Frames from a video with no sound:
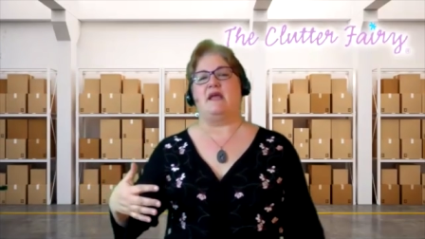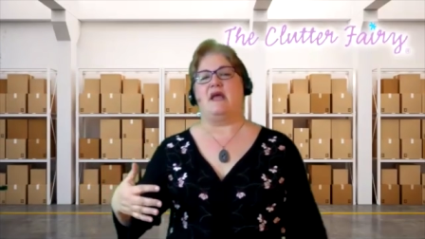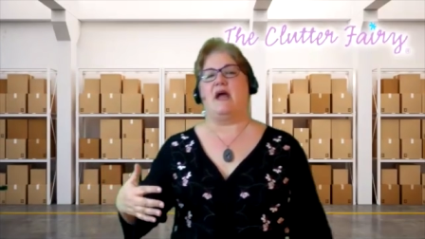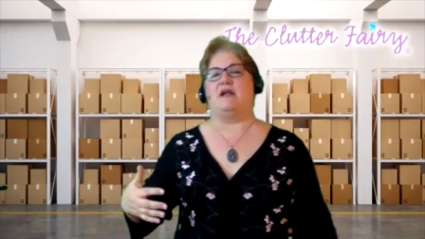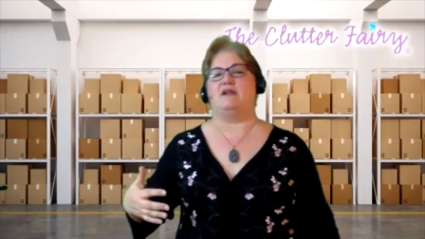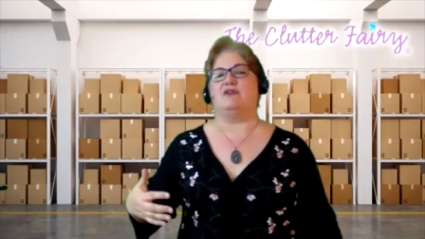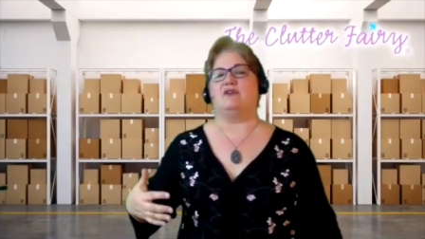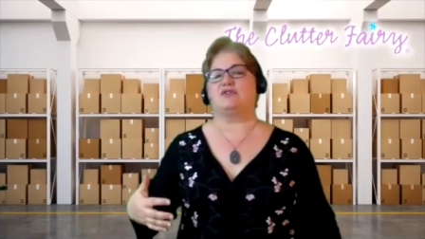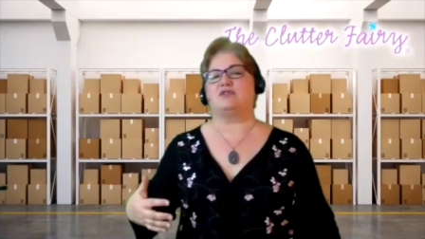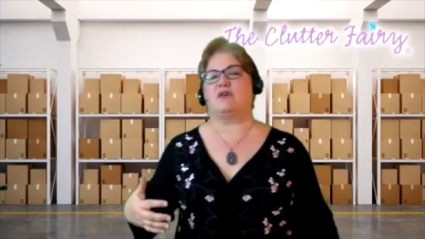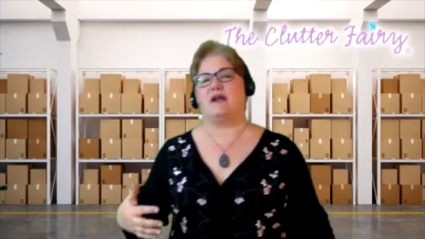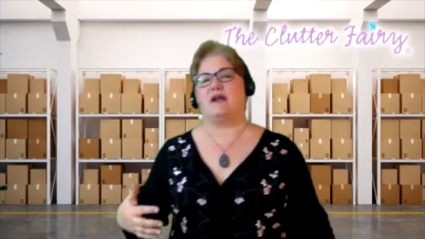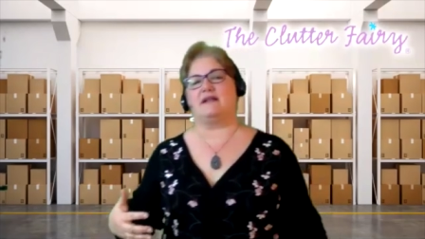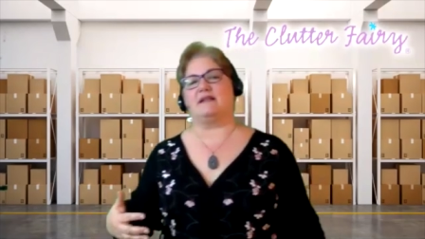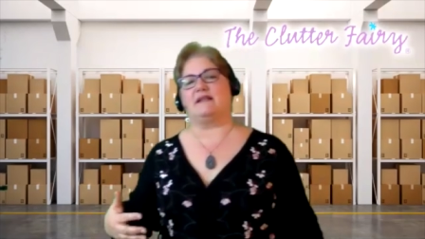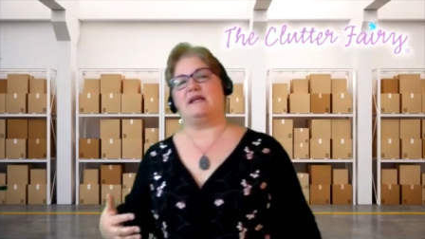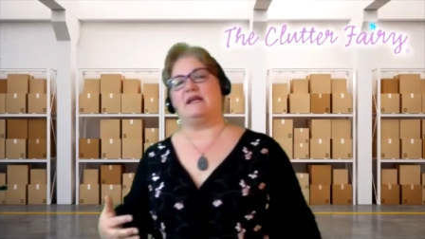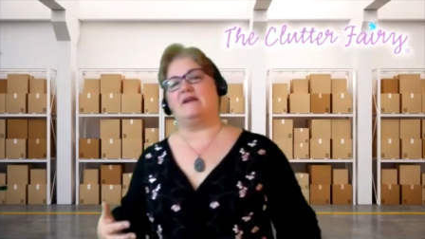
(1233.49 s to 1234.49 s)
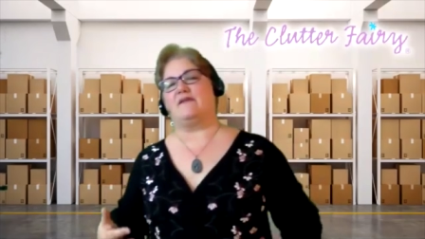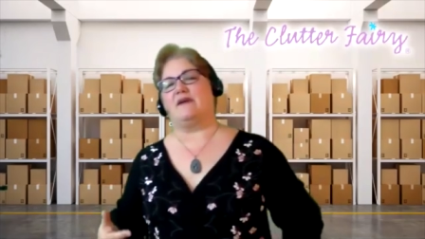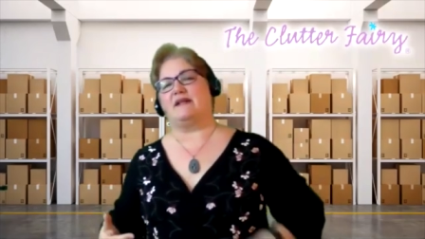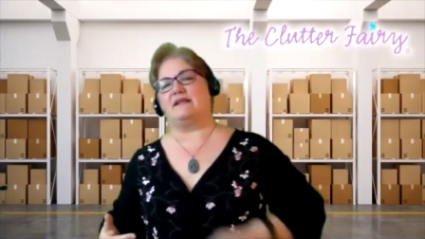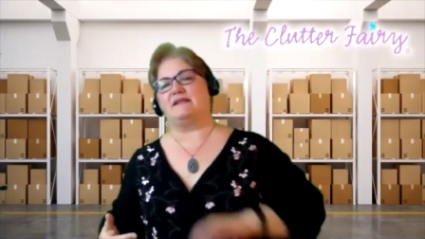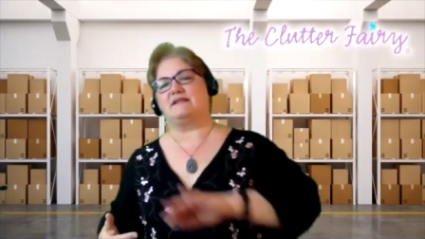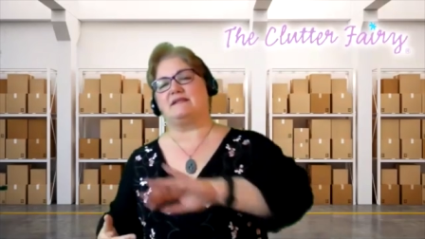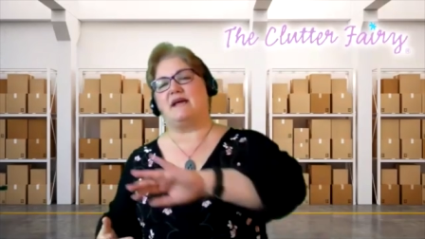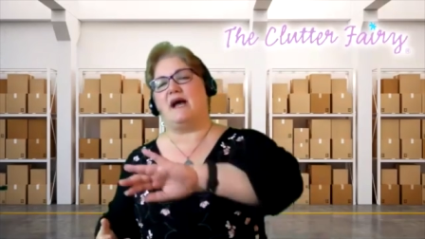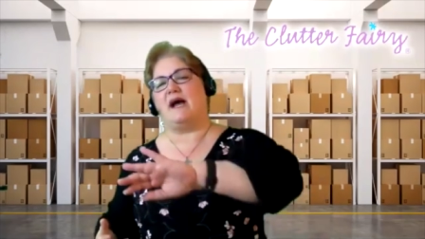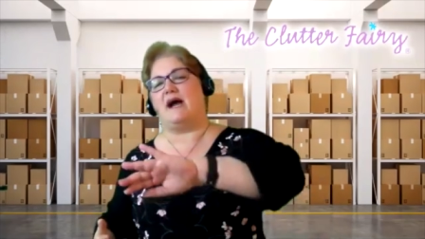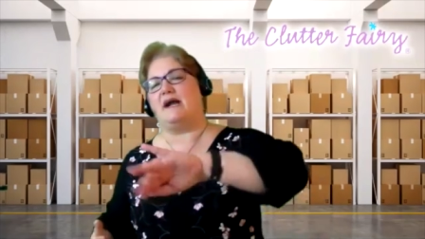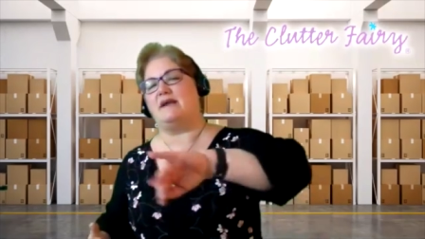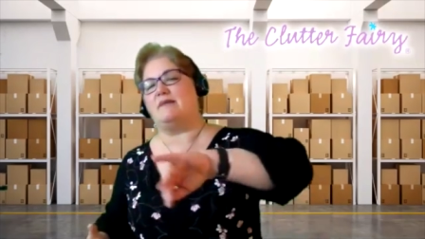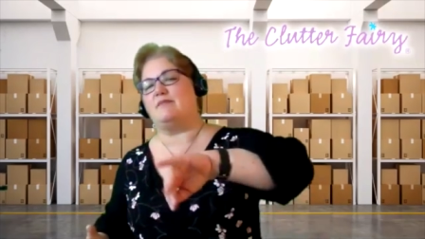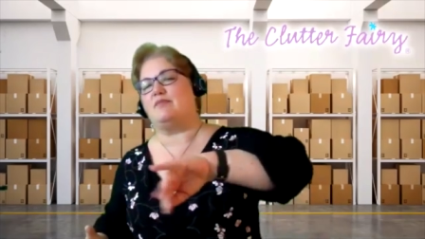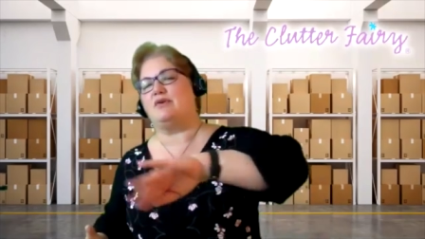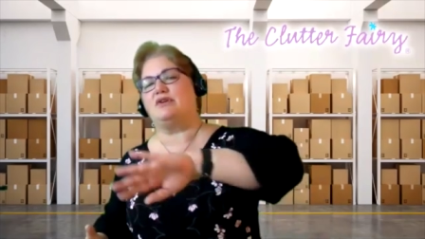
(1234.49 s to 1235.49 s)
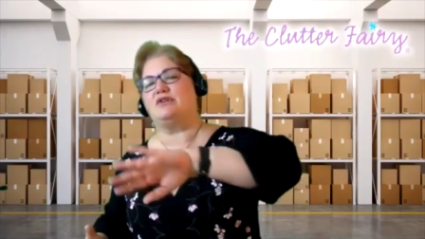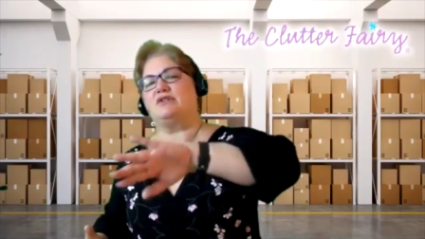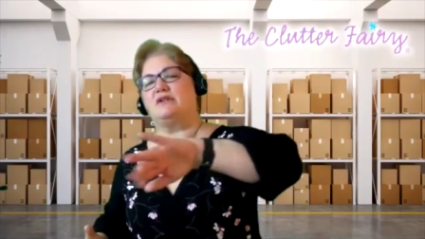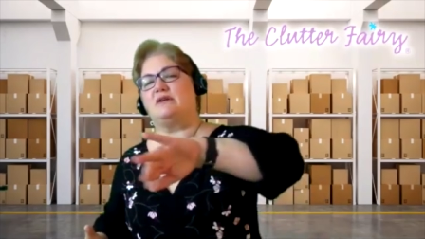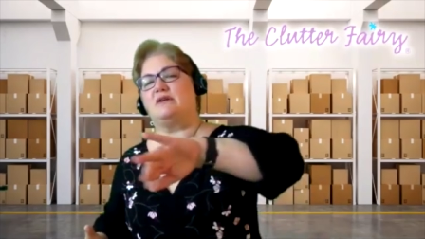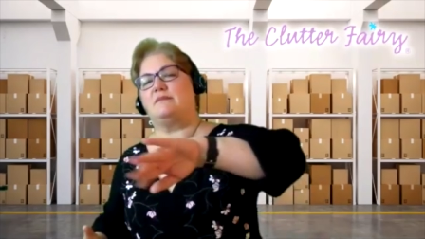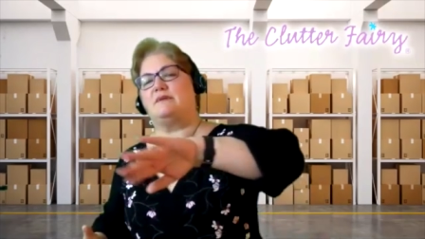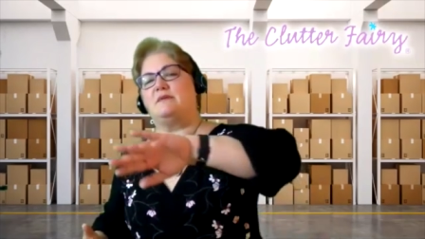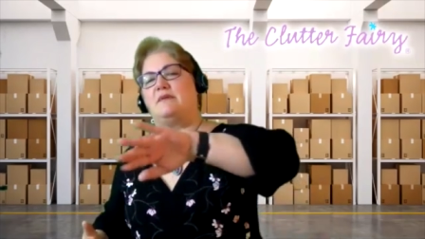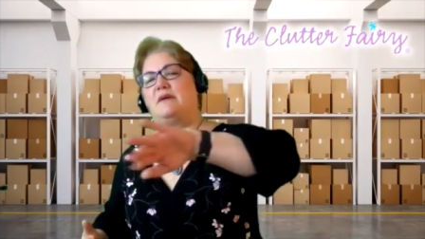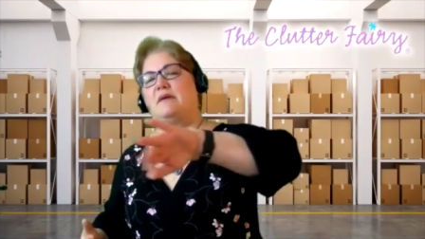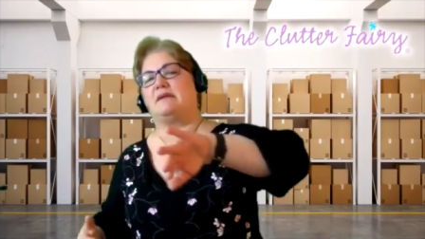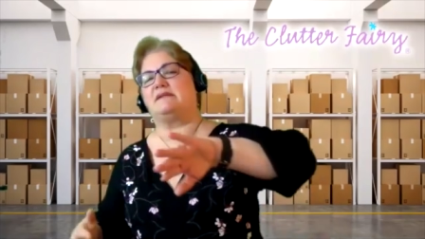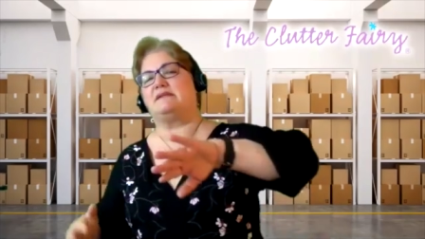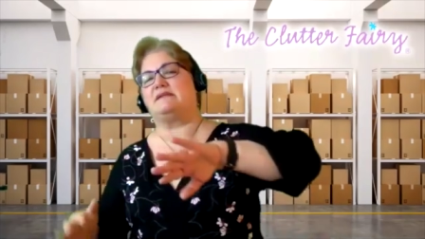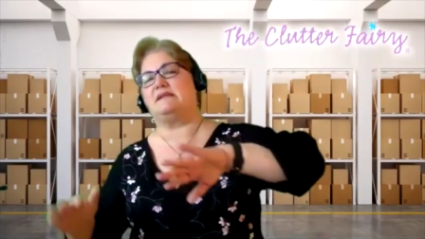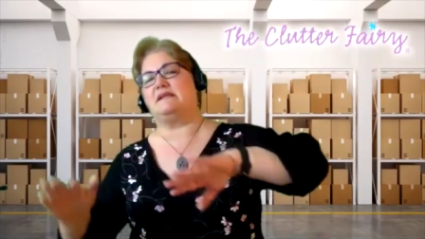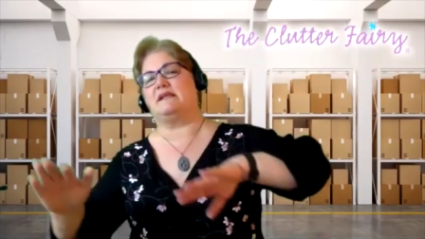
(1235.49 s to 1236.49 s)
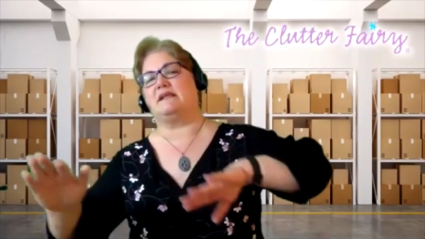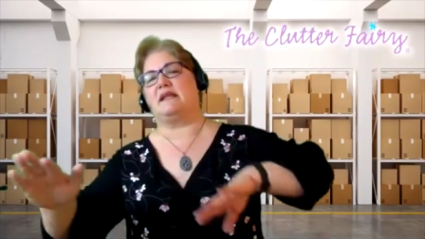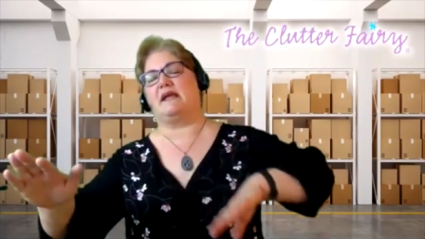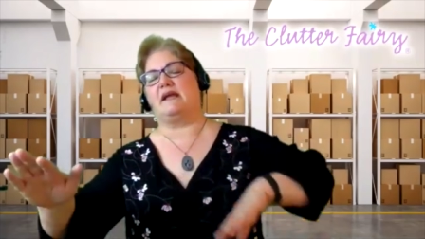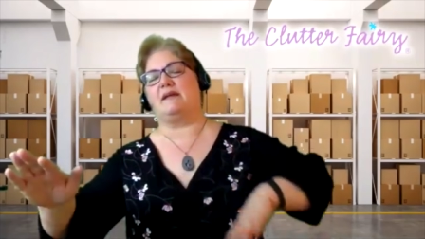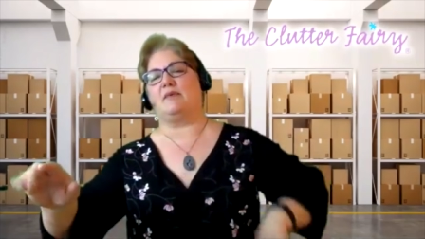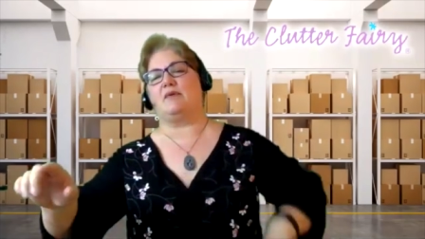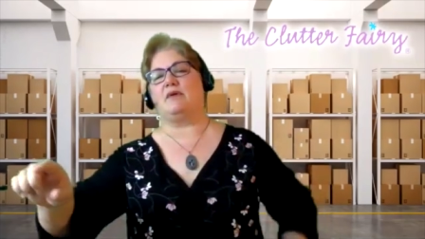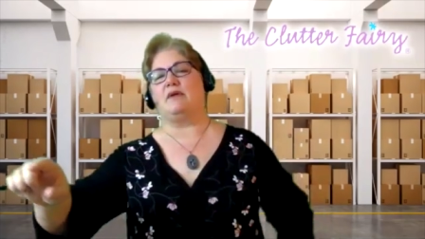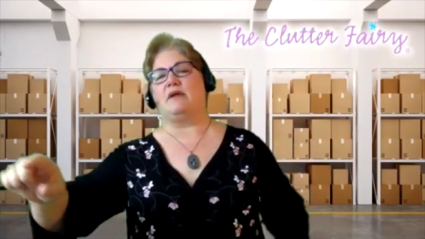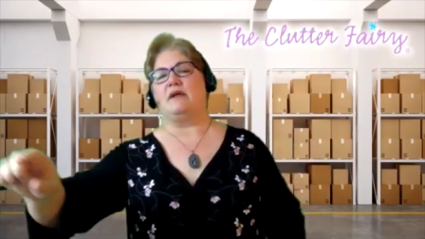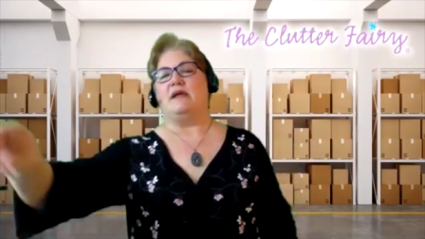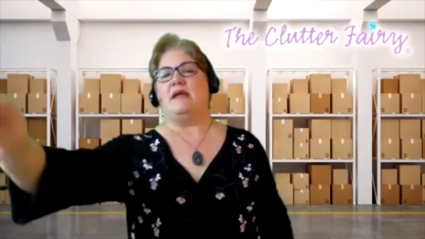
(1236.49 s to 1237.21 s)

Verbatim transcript: and you're trying to lean around the side and push them to be able to see the label,